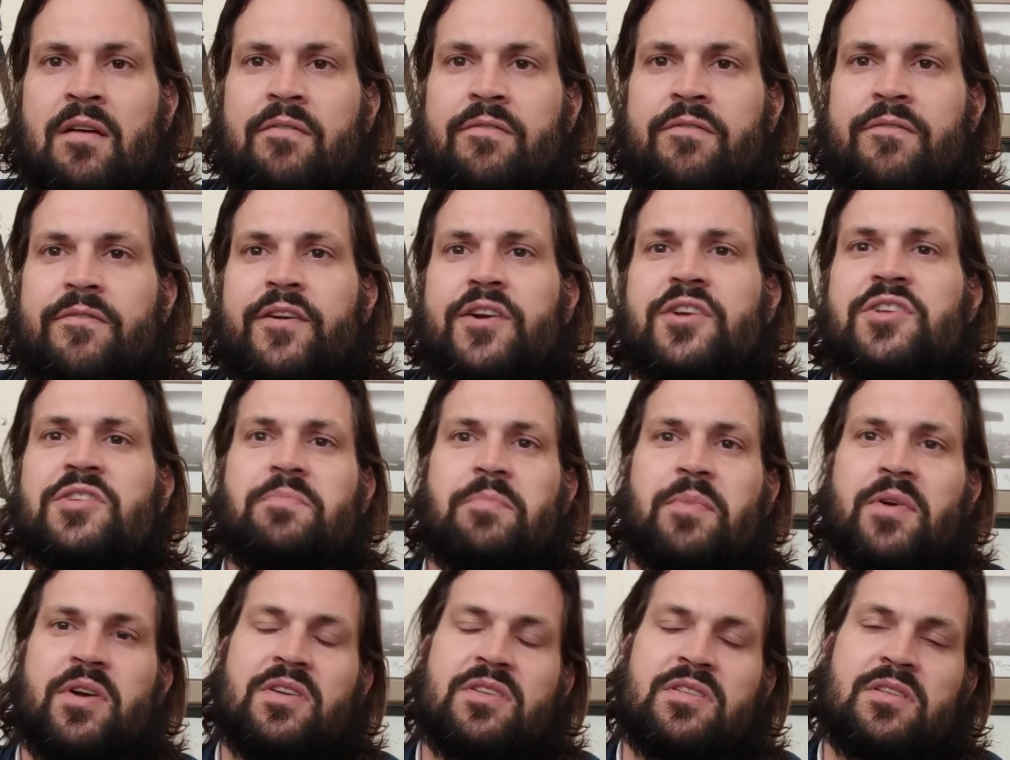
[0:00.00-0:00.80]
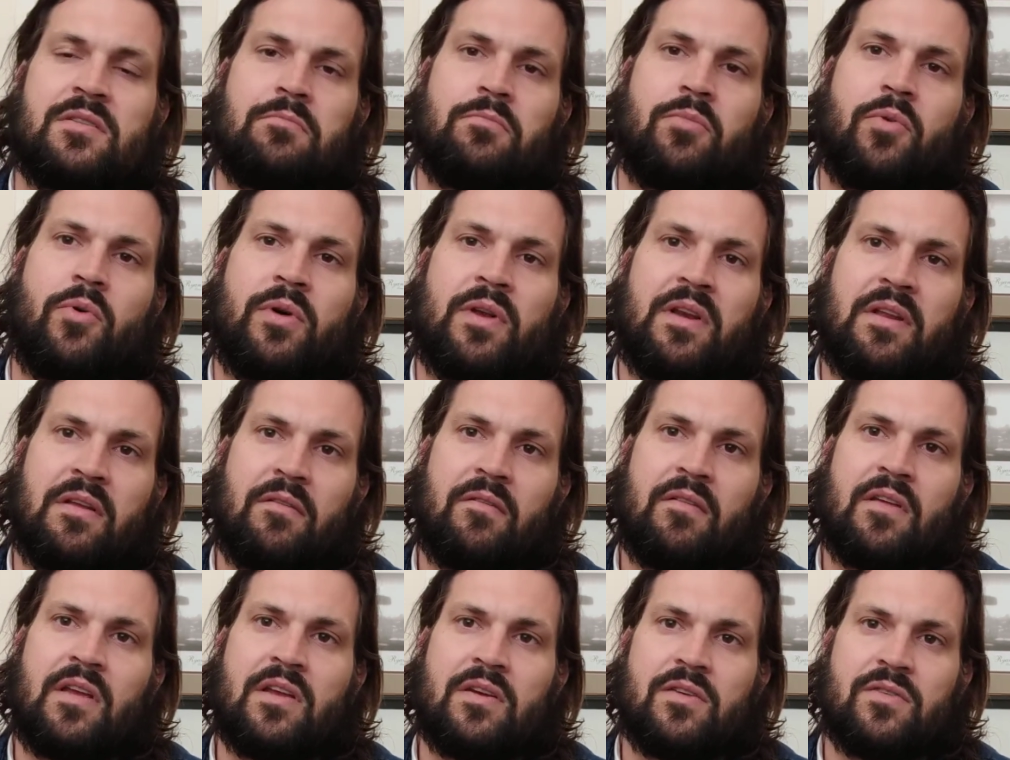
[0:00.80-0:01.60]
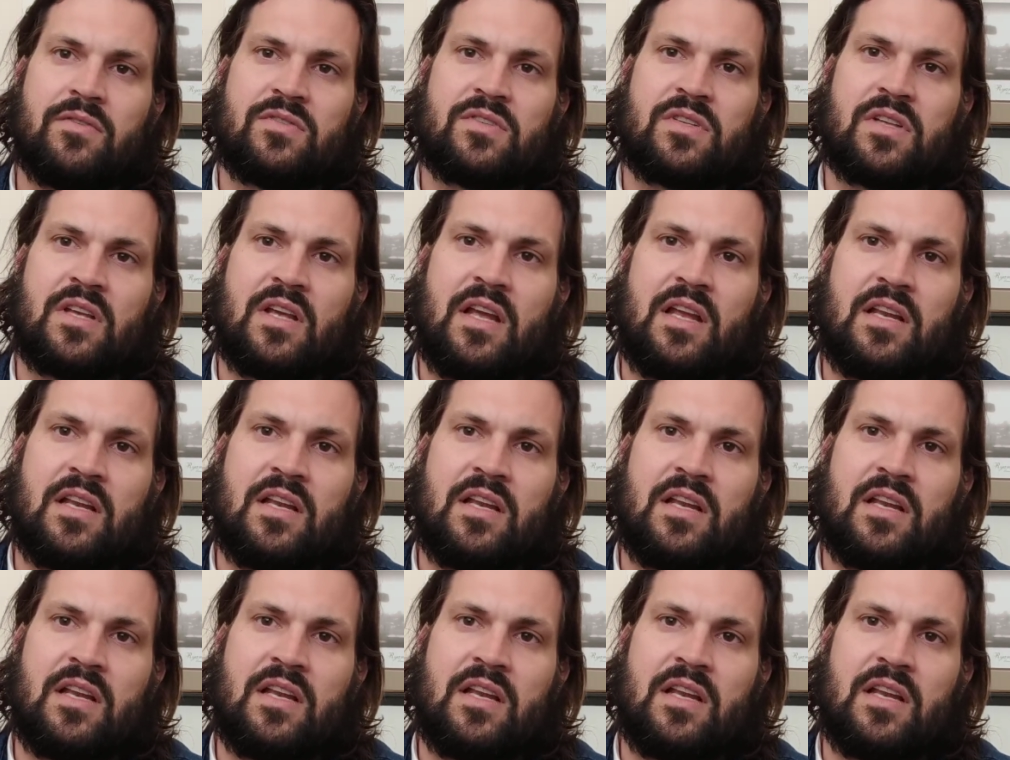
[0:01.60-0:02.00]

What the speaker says: first person point of views.